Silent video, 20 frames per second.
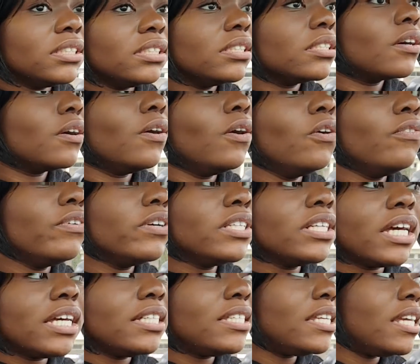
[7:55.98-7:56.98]

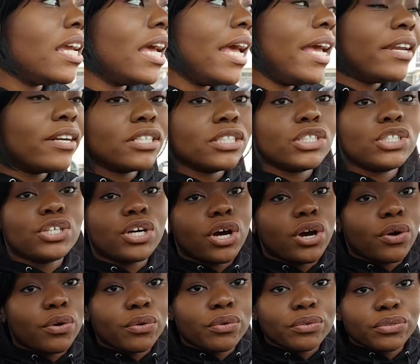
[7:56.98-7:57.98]
COVID-19 ain't a
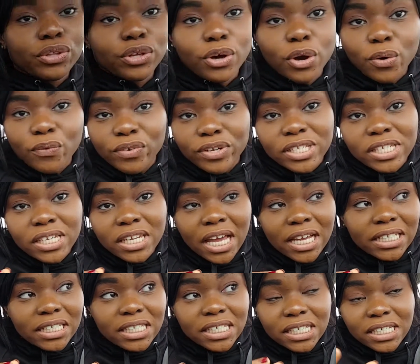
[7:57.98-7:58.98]
joke. The
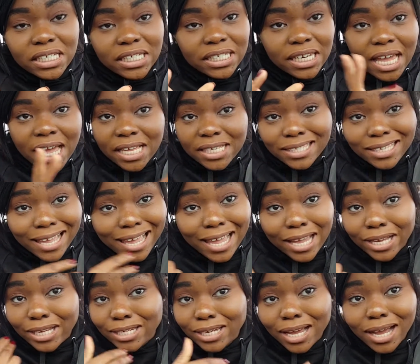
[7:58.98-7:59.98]
COVID-19 test
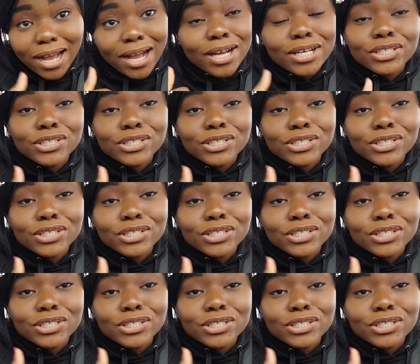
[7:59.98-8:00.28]
ain't a